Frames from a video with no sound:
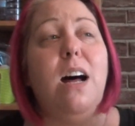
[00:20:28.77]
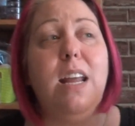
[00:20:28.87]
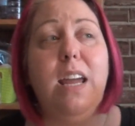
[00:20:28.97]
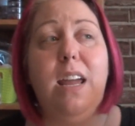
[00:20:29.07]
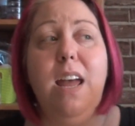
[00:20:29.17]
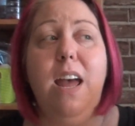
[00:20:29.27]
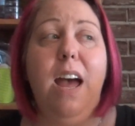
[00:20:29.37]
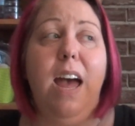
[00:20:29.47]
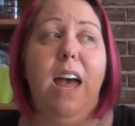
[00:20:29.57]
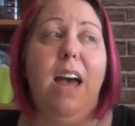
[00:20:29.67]
it
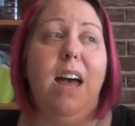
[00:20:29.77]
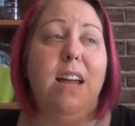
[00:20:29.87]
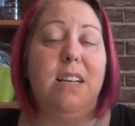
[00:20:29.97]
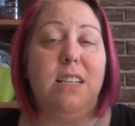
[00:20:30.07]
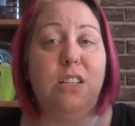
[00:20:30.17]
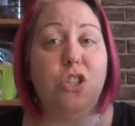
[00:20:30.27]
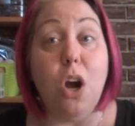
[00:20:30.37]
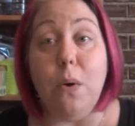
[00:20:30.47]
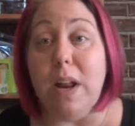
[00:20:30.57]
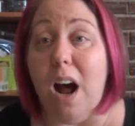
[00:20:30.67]
and
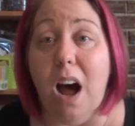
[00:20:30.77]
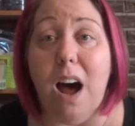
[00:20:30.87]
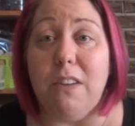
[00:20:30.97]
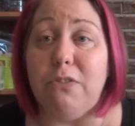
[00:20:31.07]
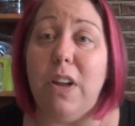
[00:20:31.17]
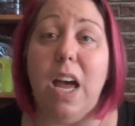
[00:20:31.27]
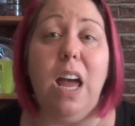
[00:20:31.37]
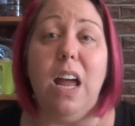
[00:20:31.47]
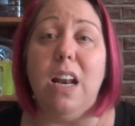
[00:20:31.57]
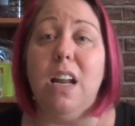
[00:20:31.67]
show it off,
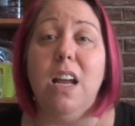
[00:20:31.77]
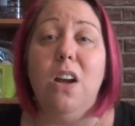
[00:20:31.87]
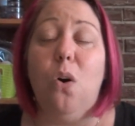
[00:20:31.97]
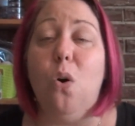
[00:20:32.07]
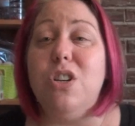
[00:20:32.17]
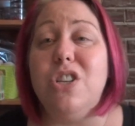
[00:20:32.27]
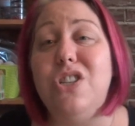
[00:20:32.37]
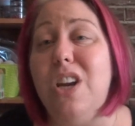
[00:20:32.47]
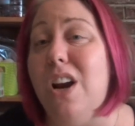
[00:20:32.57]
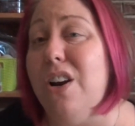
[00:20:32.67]
and or just
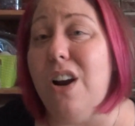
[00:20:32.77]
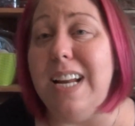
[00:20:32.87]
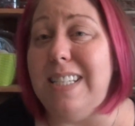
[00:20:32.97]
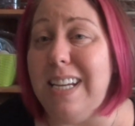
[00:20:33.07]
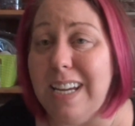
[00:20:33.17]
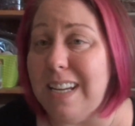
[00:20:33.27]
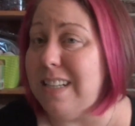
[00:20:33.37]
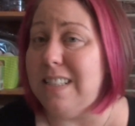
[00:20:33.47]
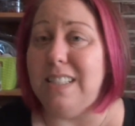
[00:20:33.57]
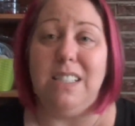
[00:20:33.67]
share your
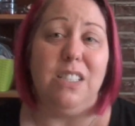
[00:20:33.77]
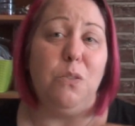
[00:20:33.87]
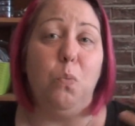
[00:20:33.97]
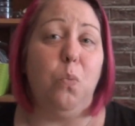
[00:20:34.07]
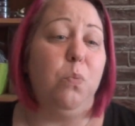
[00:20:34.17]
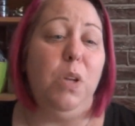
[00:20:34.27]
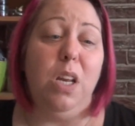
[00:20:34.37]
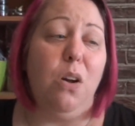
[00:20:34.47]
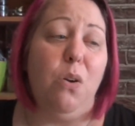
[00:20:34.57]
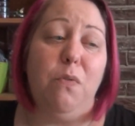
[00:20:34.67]
ideas and,
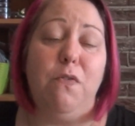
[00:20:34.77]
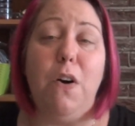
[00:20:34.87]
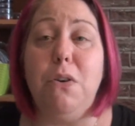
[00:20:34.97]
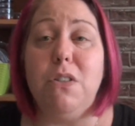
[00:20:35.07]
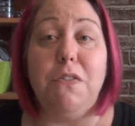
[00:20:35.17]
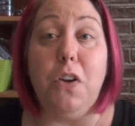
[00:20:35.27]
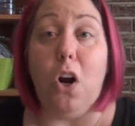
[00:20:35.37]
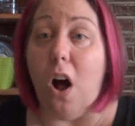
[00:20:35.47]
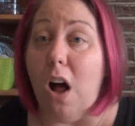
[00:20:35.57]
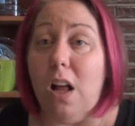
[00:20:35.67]
you know, photos of
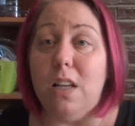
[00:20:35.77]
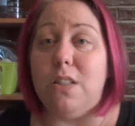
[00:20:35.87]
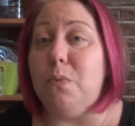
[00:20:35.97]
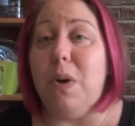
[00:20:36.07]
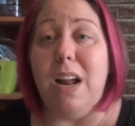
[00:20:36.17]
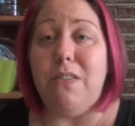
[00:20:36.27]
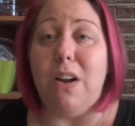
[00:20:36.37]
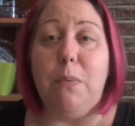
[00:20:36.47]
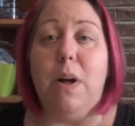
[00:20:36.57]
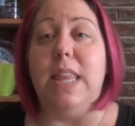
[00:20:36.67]
your hauls or whatever.
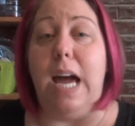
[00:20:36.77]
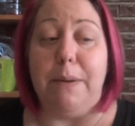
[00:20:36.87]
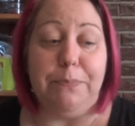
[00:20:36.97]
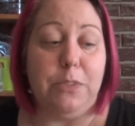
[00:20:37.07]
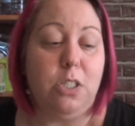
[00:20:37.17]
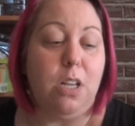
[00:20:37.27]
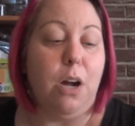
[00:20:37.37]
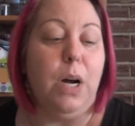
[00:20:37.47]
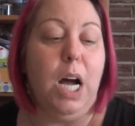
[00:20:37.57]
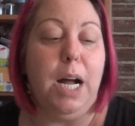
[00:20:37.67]
I want that.
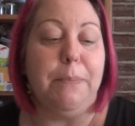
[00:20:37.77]
So